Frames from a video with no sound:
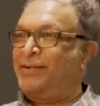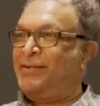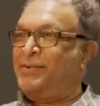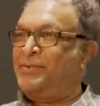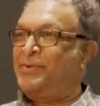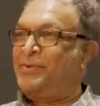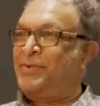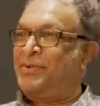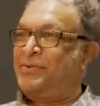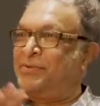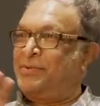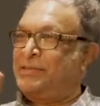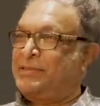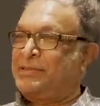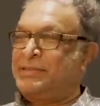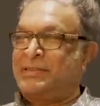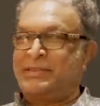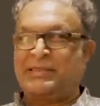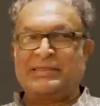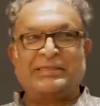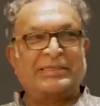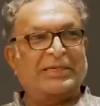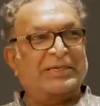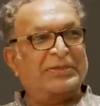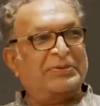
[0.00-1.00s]
You all went
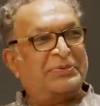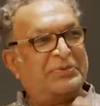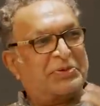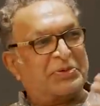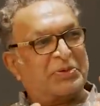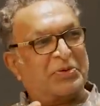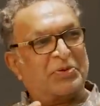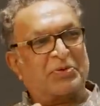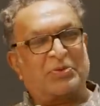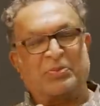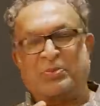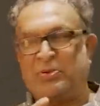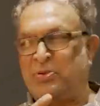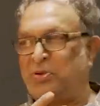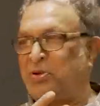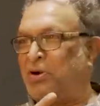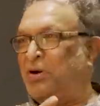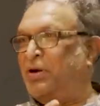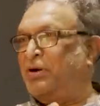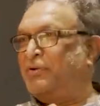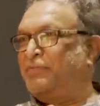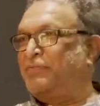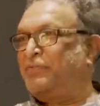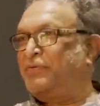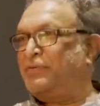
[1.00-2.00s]
to say, you talk about
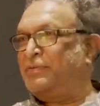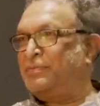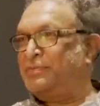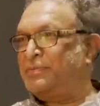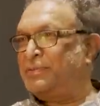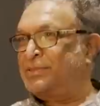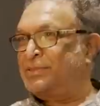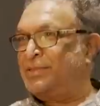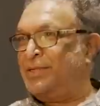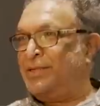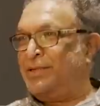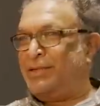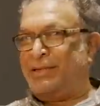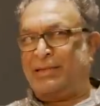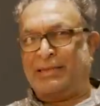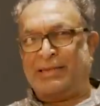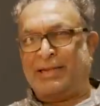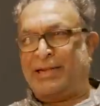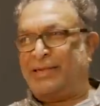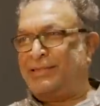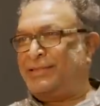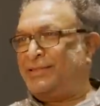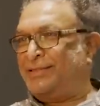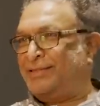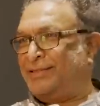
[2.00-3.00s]
art films. Mm-hmm. And
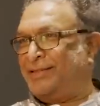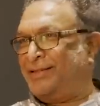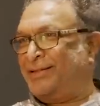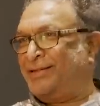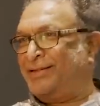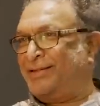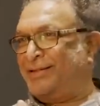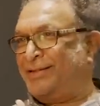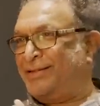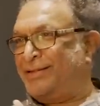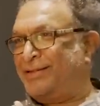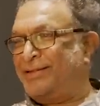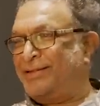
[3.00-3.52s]
acting like that.